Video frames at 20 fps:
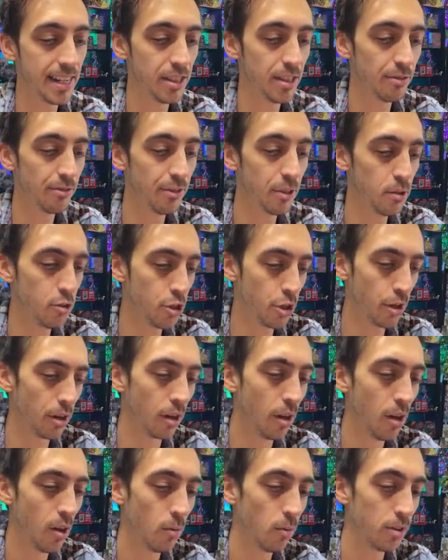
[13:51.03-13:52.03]
in the future
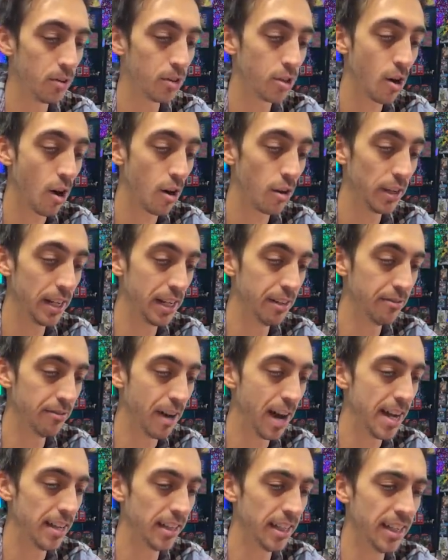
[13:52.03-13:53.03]
with Scarlet and
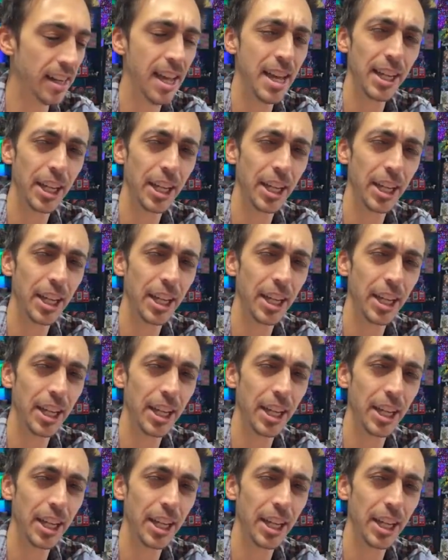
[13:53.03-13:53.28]
Violet.